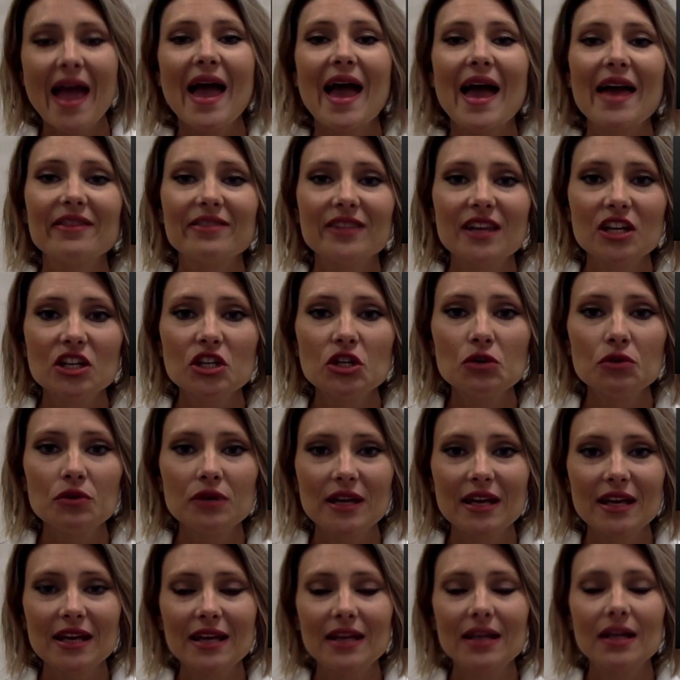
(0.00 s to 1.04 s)
And then you
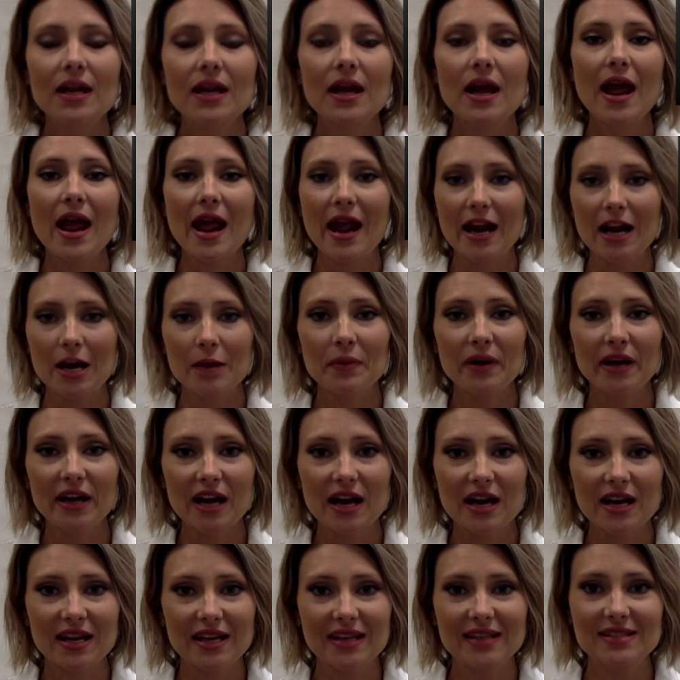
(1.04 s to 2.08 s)
need
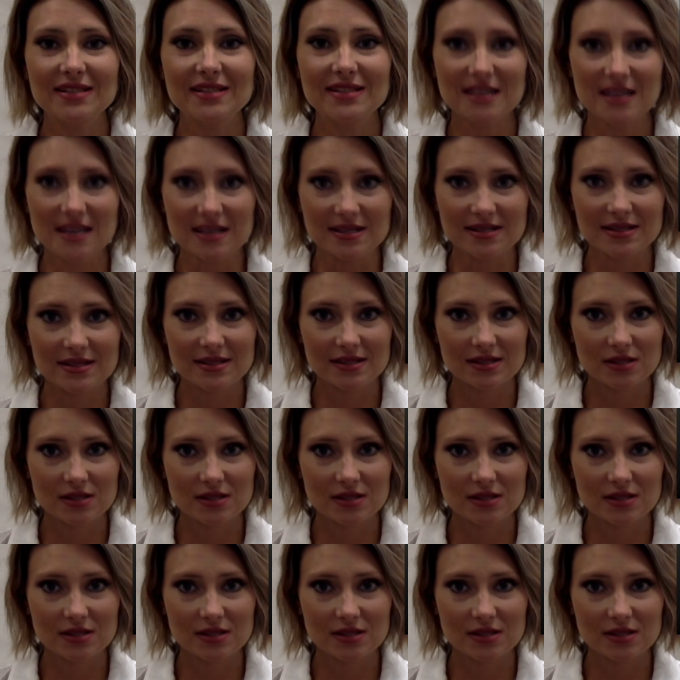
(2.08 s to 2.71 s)
antibiotic discs.